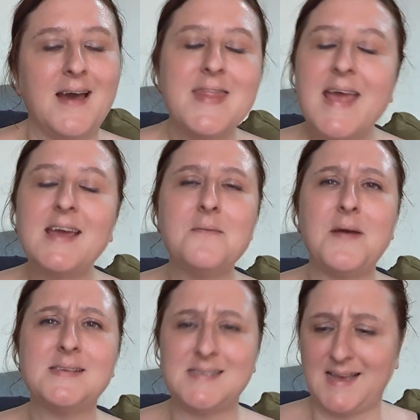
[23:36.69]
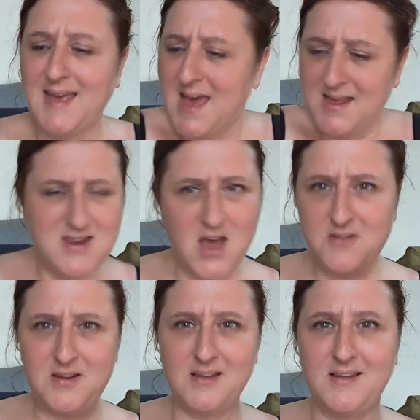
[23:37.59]
And they come back saying,
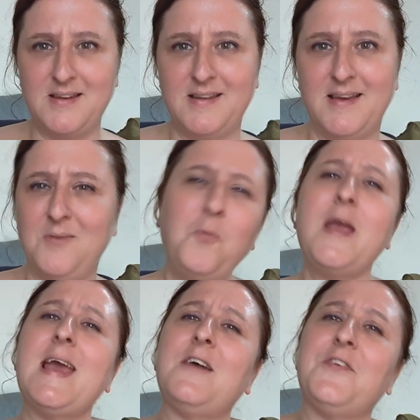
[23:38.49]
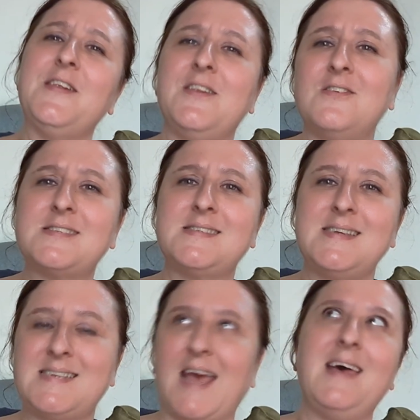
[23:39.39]
no, we haven't lost it.